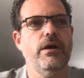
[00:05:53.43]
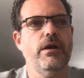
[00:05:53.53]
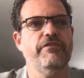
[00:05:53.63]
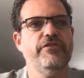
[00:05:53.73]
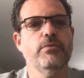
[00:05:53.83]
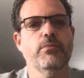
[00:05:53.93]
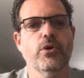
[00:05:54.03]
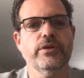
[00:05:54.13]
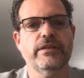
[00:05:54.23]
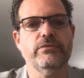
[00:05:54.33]
few
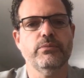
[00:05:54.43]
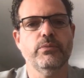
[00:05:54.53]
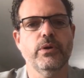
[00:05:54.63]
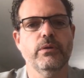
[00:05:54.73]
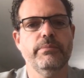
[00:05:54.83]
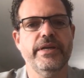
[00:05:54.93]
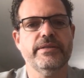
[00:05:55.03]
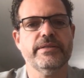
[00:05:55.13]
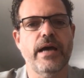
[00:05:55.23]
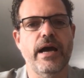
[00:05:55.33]
more that will be
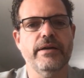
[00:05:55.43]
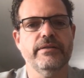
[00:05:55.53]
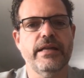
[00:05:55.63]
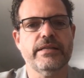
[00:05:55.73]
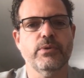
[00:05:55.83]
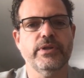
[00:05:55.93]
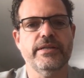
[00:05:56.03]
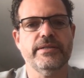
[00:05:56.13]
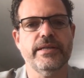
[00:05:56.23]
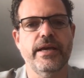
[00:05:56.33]
signed. That's what they
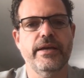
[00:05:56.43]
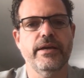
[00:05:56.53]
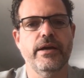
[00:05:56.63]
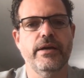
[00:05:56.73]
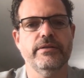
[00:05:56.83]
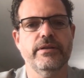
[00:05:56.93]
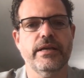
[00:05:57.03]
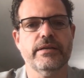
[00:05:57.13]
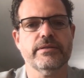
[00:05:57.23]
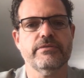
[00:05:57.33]
say in the
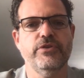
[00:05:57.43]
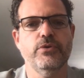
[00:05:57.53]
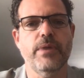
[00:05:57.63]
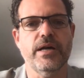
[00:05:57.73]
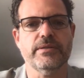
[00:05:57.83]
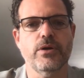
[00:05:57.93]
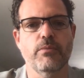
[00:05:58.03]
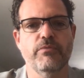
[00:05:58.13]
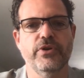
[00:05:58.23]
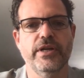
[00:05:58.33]
next few months,
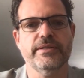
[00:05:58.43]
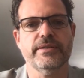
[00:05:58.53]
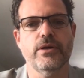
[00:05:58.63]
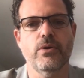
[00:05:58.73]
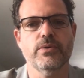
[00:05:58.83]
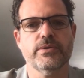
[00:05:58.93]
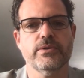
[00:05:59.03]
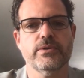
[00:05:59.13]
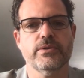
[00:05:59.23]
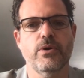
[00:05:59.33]
hopefully. So
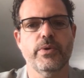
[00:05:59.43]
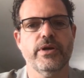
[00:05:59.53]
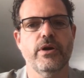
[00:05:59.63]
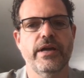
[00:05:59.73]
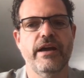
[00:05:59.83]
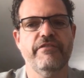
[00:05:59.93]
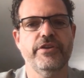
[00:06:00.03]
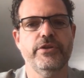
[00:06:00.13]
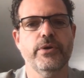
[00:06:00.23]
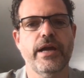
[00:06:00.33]
we're going to have
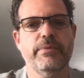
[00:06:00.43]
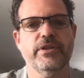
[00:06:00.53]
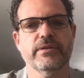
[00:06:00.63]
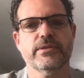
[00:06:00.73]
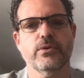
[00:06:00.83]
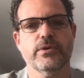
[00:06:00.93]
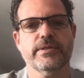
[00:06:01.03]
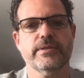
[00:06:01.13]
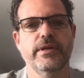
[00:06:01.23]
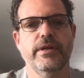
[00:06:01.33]
a new capital
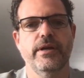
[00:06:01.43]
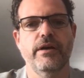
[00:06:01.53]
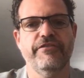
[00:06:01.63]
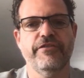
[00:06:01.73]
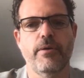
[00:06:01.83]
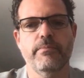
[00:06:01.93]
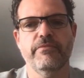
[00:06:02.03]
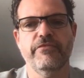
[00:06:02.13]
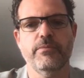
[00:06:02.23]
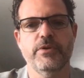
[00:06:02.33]
source
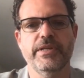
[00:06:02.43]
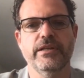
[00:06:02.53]
from the Middle